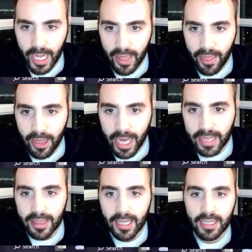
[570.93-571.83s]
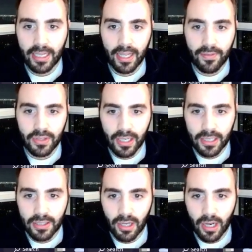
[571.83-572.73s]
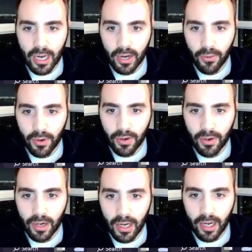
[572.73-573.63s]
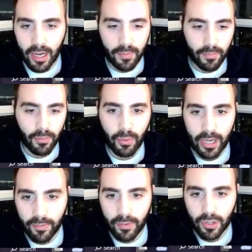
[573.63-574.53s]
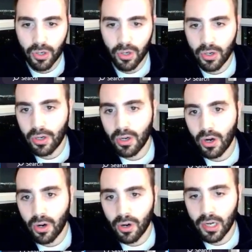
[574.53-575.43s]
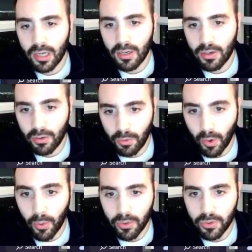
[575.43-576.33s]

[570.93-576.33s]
And that then gives us our rate of return on growth.